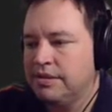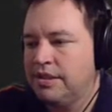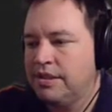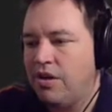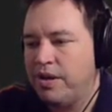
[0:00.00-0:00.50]

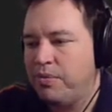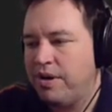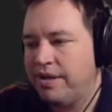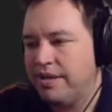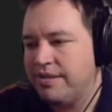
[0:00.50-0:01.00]
All I
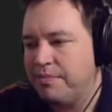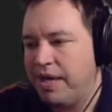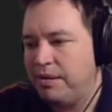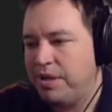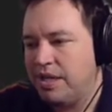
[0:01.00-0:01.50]
want is the
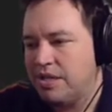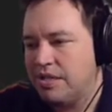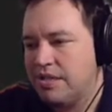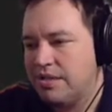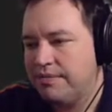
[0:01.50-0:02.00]
man
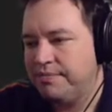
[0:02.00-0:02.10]
pages.